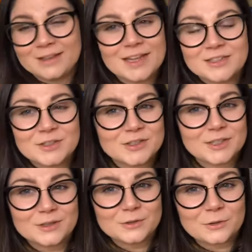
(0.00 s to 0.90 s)
That's just
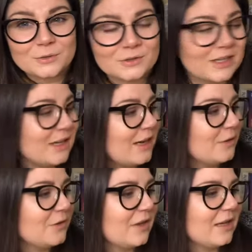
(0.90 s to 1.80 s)
like the total, like I
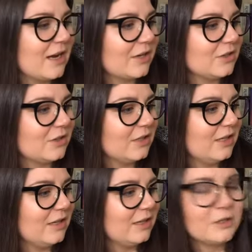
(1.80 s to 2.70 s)
don't think it
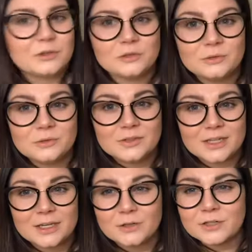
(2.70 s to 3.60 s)
actually includes
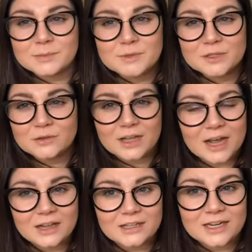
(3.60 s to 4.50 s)
like Christmas or the
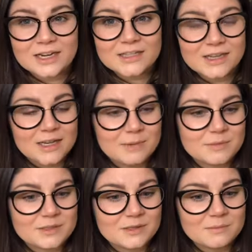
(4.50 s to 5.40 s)
holidays,
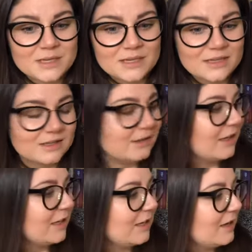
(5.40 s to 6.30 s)
but to me
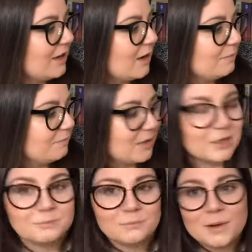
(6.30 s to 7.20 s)
like a
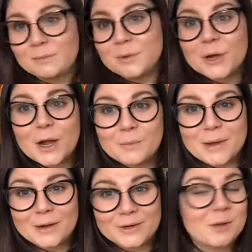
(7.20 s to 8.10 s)
book
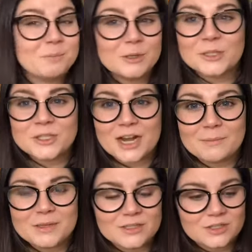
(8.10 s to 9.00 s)
about a
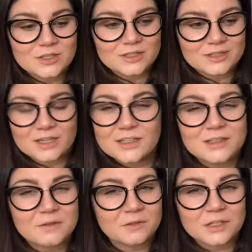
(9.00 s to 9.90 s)
bookshop is just like
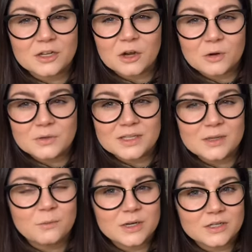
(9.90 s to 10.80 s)
definitely cozy
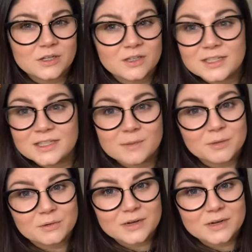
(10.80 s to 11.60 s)
winter December